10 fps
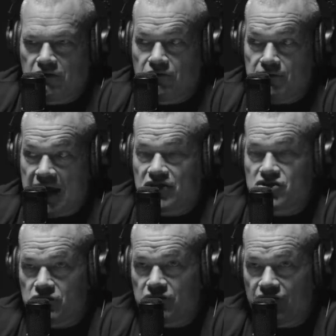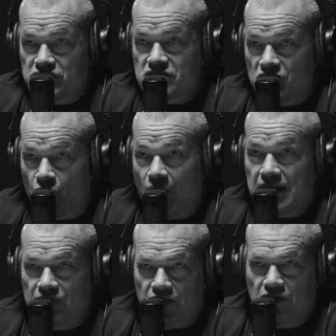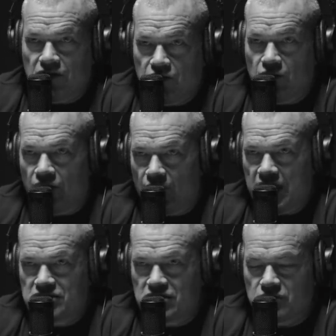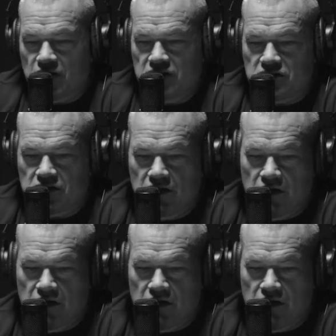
make sure that this is the right thing to do in the right situation.